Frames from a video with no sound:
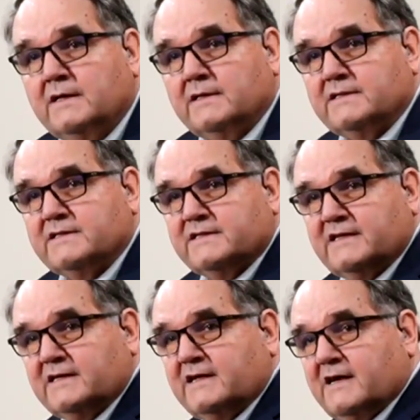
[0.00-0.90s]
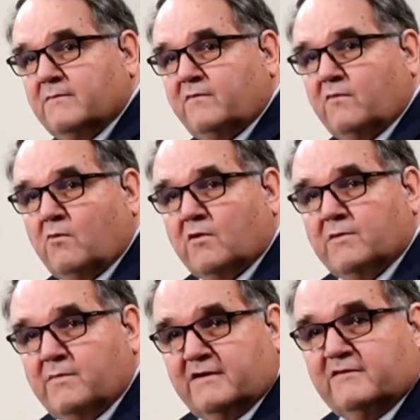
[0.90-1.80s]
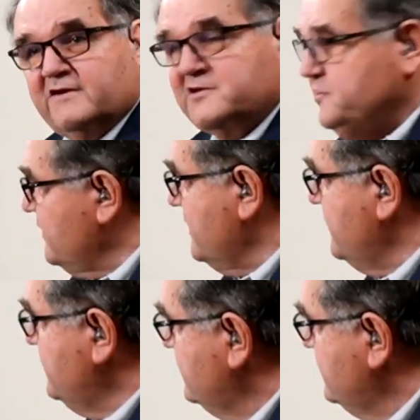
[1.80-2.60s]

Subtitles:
This is income for the beneficiary,